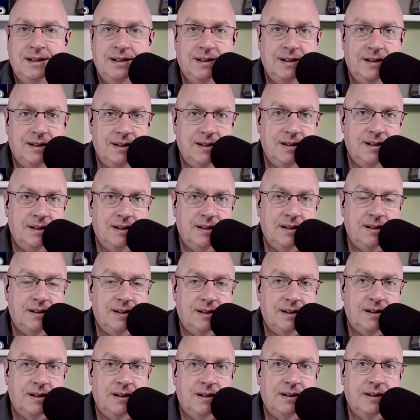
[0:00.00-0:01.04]
Right,
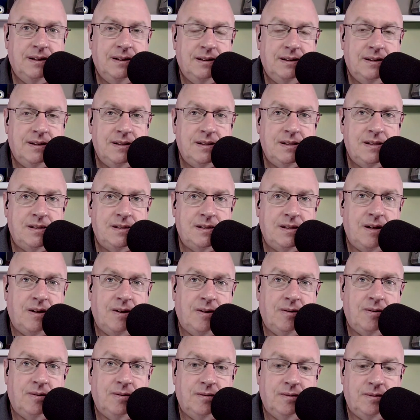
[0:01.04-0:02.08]
that's true. You have to
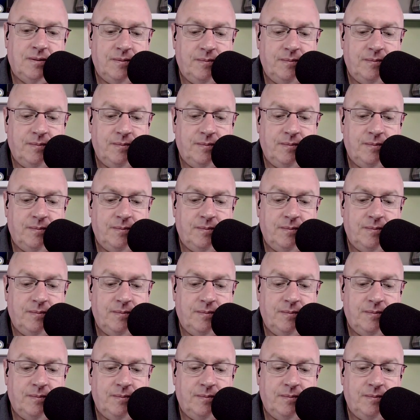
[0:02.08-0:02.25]
so,